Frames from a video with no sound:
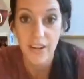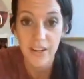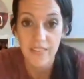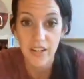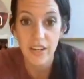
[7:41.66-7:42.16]

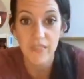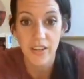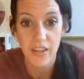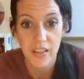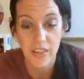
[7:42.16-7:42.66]
Very, very,
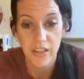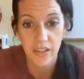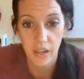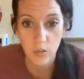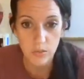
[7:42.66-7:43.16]
very
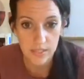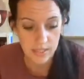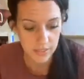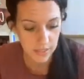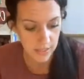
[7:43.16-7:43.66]
thin
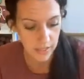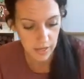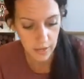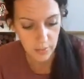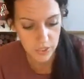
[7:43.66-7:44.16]
coats,
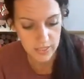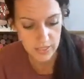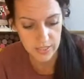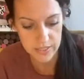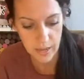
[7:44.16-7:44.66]
and we're
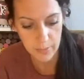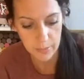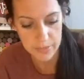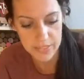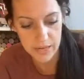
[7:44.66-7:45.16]
just going to dab
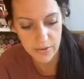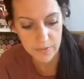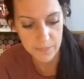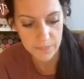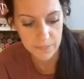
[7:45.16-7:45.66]
up and
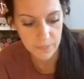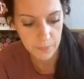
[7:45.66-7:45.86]
down.